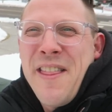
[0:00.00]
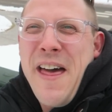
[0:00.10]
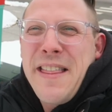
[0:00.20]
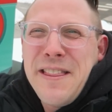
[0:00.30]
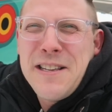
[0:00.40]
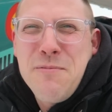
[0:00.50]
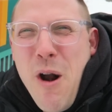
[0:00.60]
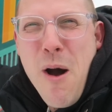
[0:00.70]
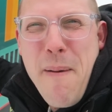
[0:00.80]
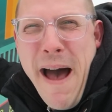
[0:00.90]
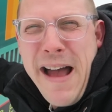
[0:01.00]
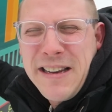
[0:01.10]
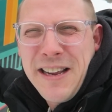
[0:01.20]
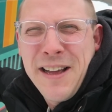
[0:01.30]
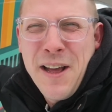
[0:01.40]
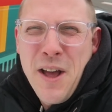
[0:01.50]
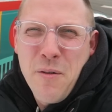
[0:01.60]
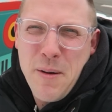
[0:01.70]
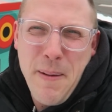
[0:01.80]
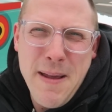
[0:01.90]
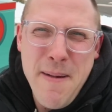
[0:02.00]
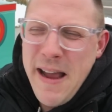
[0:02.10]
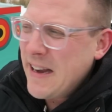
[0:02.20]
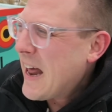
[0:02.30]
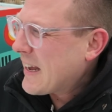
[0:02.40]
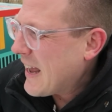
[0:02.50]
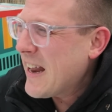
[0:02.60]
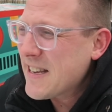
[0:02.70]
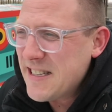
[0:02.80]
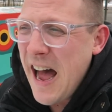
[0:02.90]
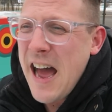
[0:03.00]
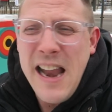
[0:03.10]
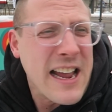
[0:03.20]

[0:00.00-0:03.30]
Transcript: that this robot would be magnetic. It is not.